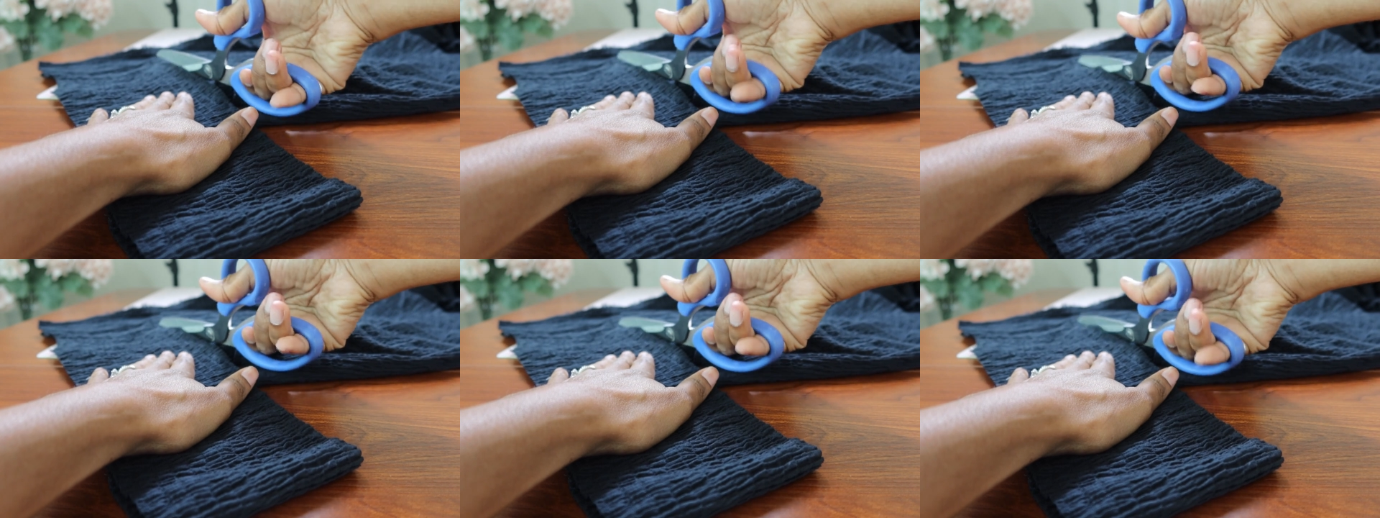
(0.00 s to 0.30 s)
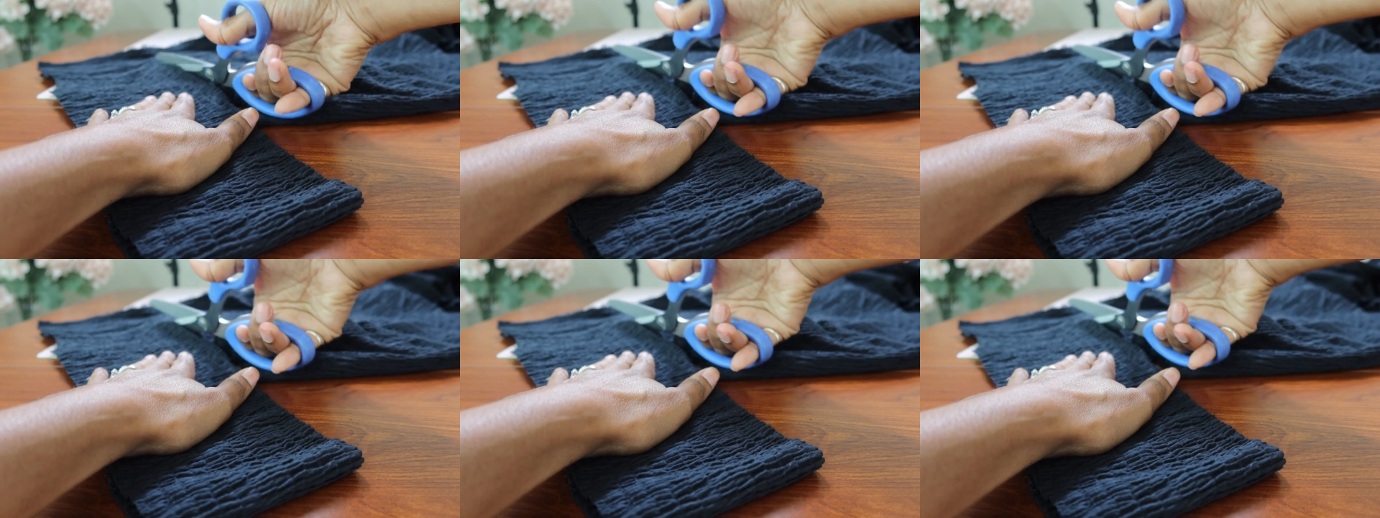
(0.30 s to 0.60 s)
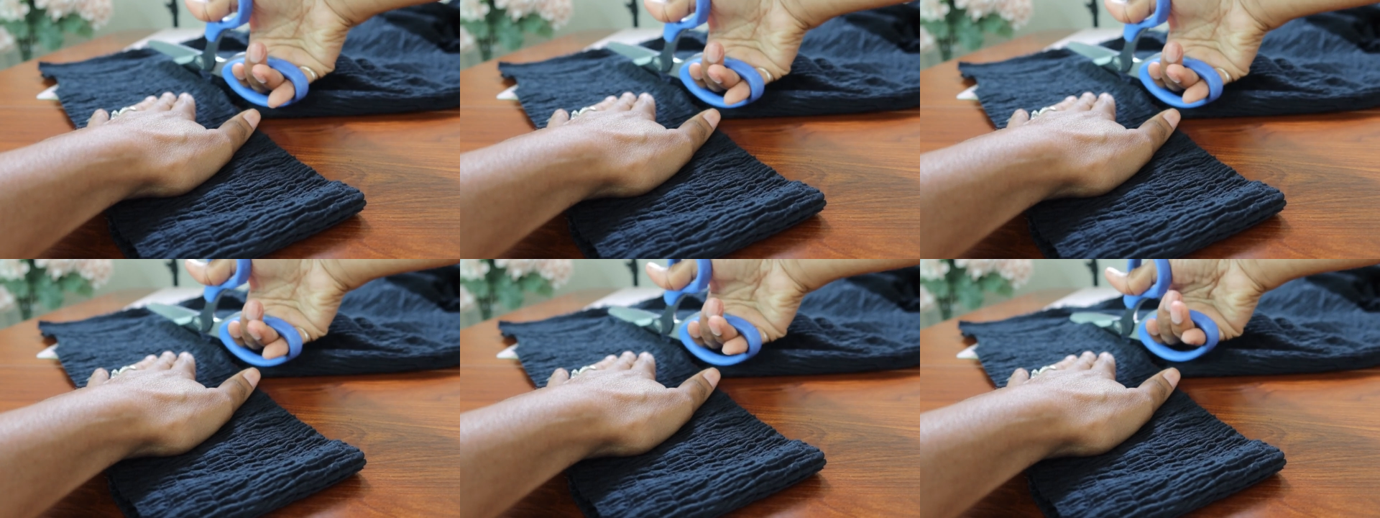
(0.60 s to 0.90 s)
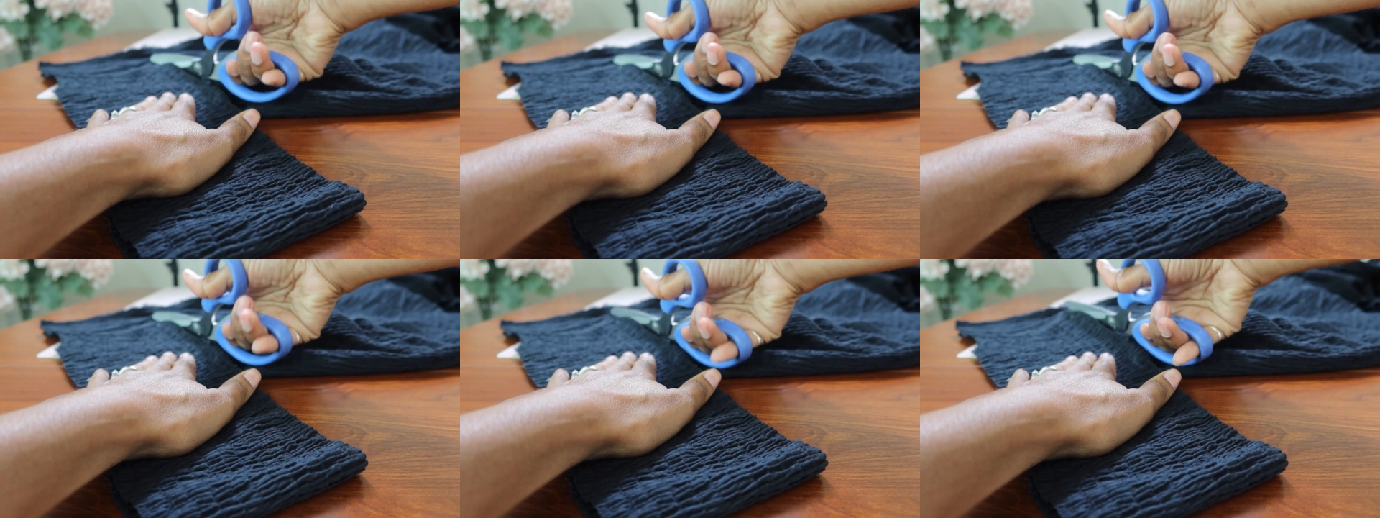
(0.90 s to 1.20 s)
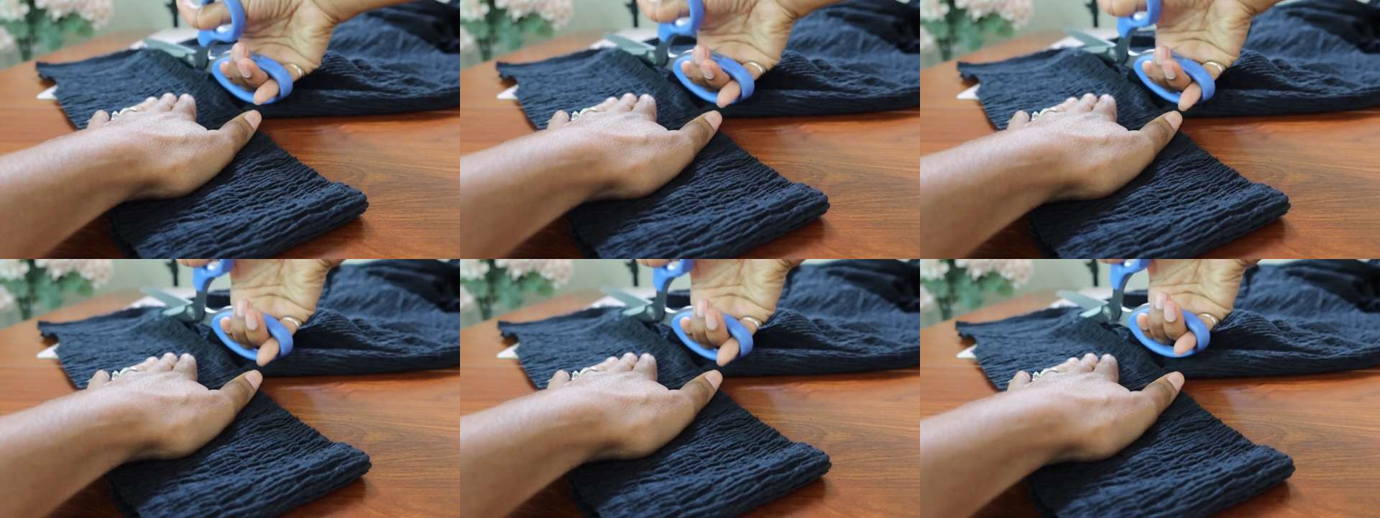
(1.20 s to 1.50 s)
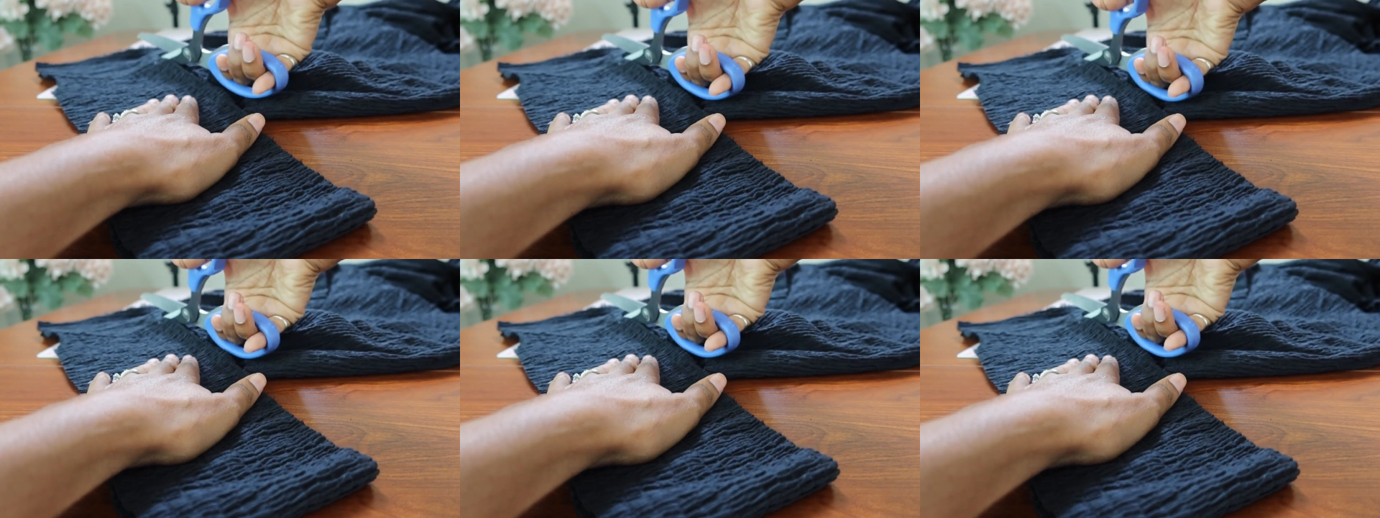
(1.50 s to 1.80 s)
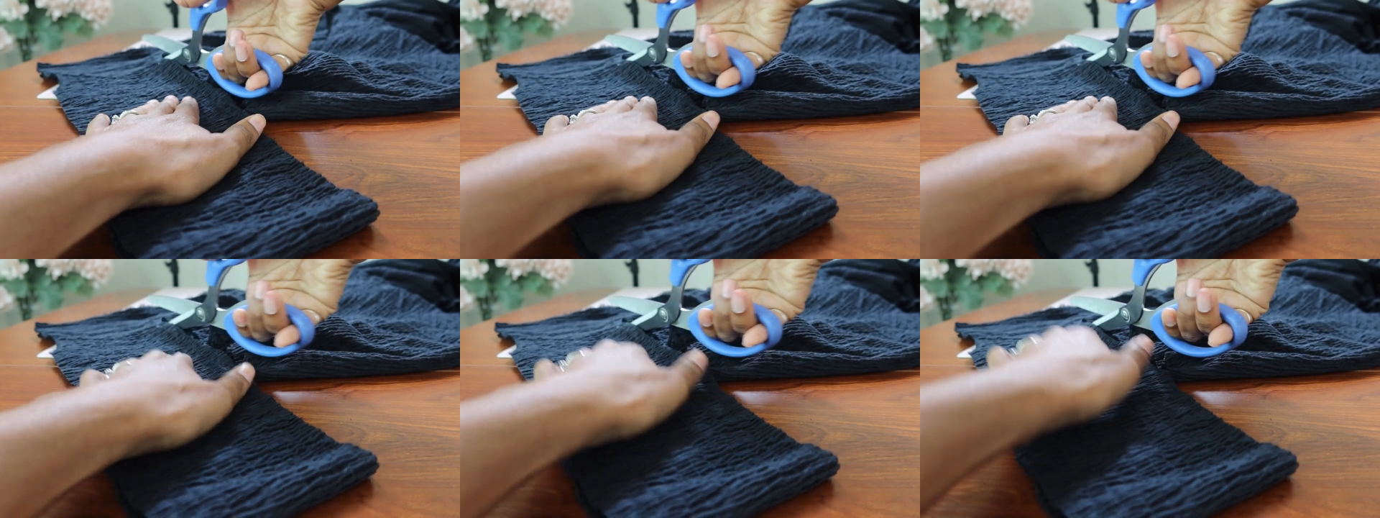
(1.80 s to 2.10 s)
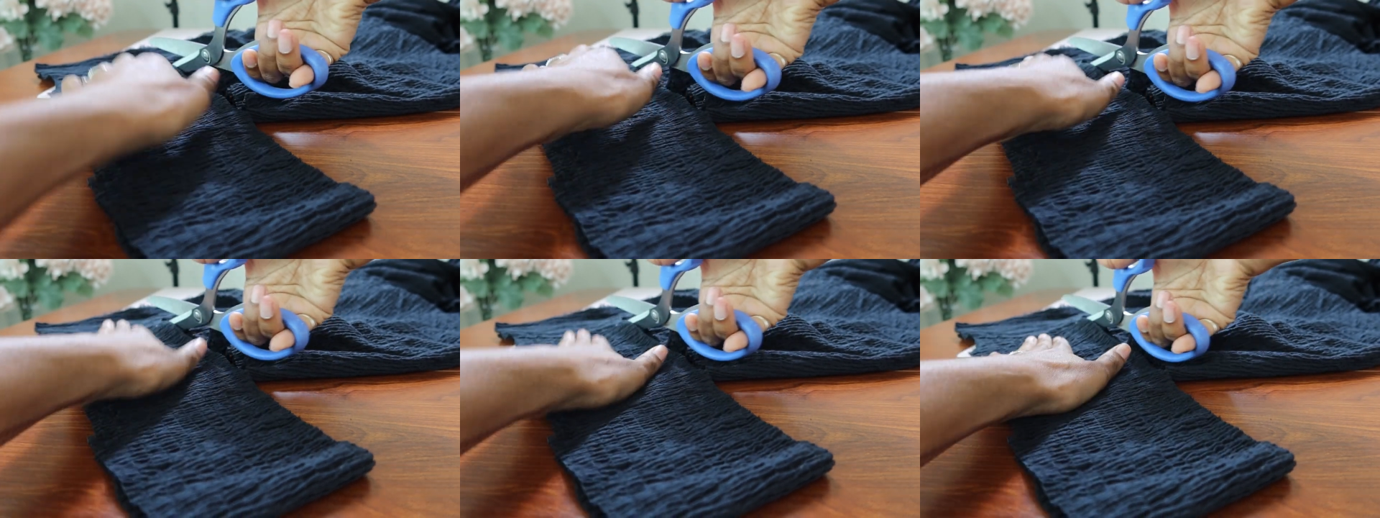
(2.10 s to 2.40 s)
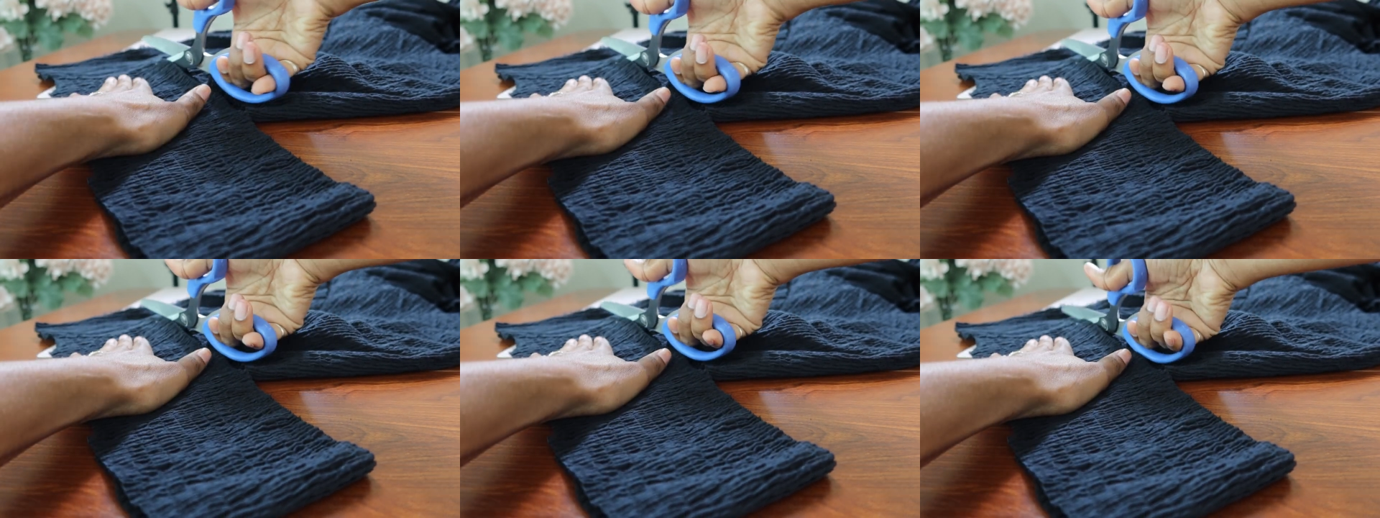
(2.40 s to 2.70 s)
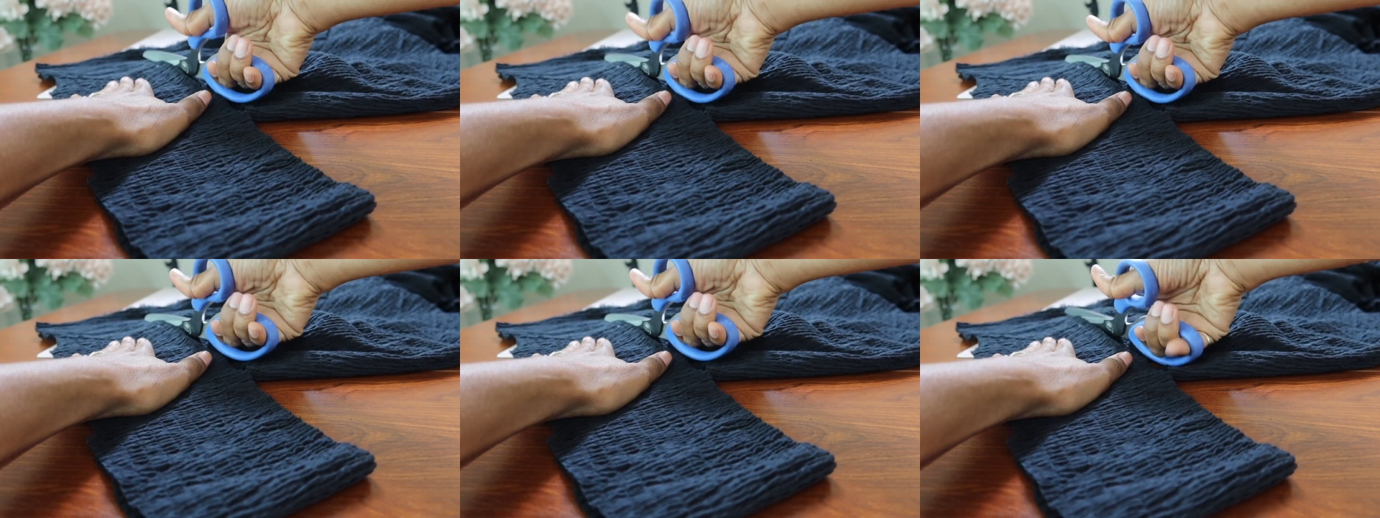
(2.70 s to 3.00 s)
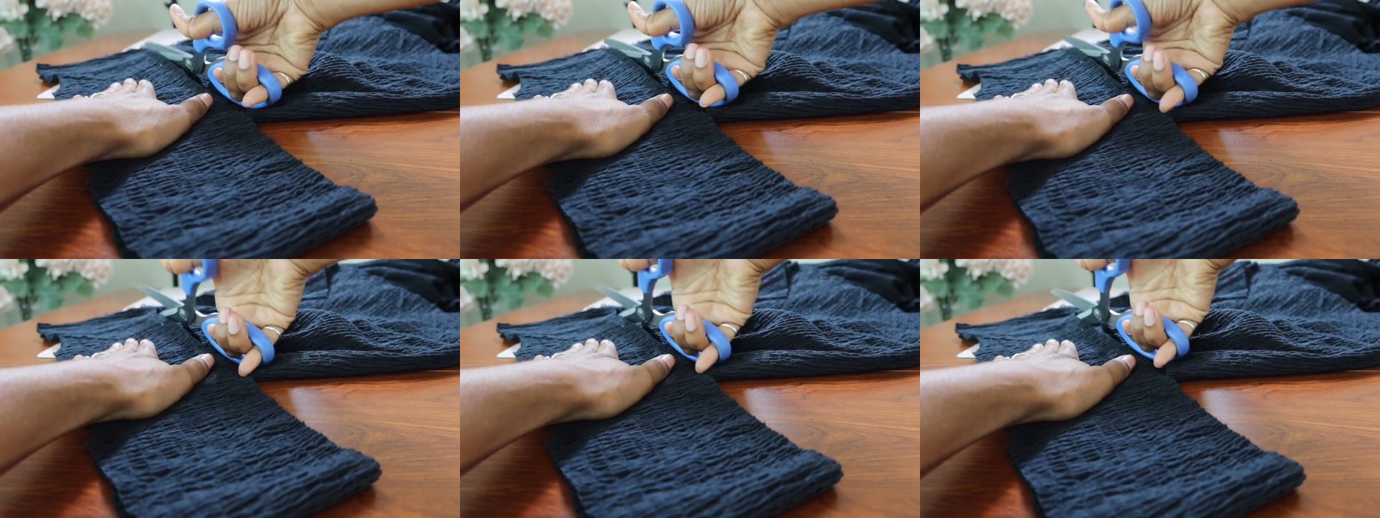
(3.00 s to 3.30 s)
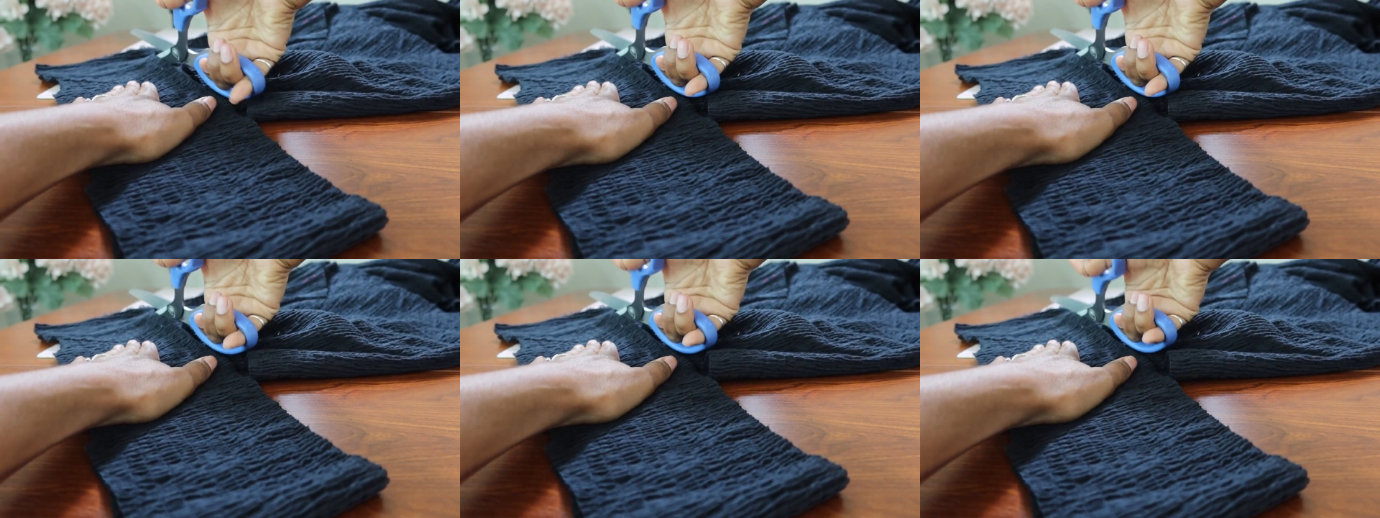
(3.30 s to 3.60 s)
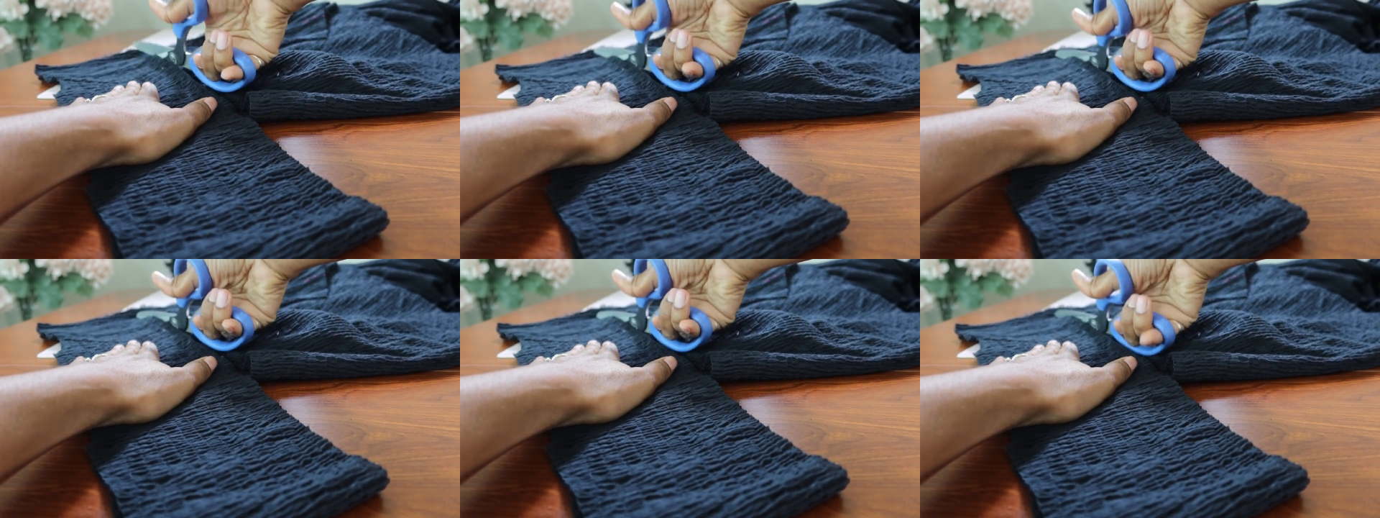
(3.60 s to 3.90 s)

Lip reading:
[unreadable: no face in view]